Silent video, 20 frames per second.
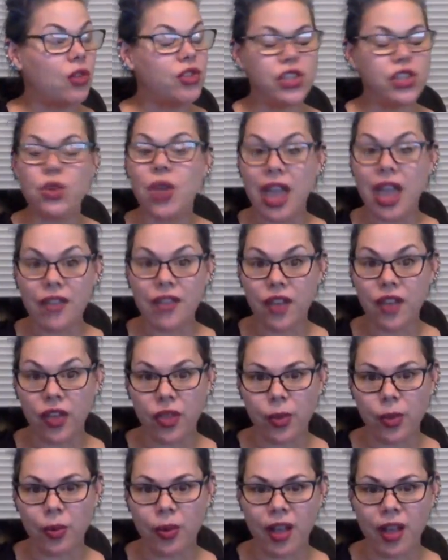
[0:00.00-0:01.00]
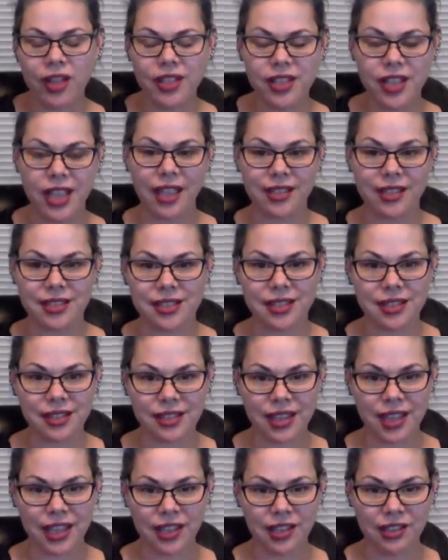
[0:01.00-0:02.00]
Oh, do you have other projects
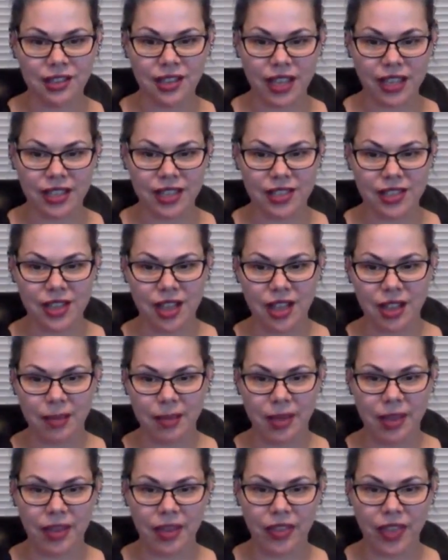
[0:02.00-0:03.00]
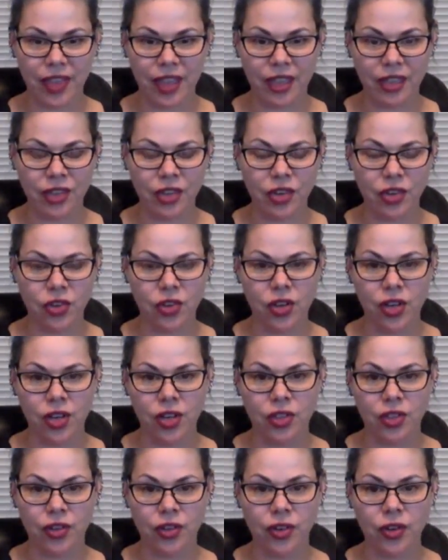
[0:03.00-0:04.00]
that you'd like to talk about that you're
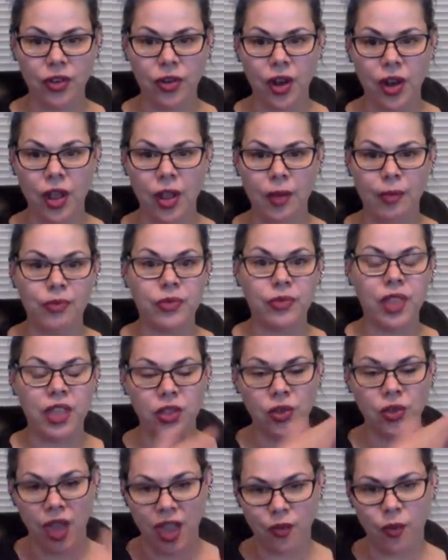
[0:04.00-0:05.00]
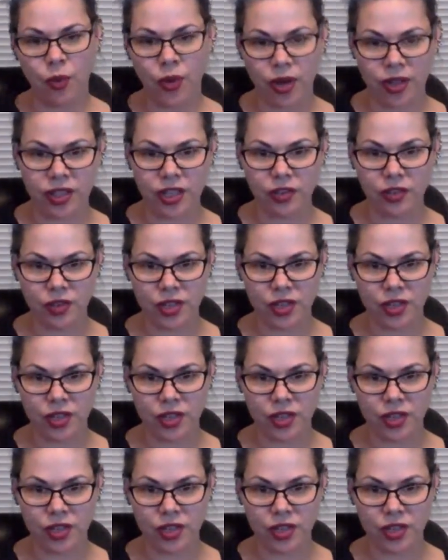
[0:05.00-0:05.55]
either um, that you have worked on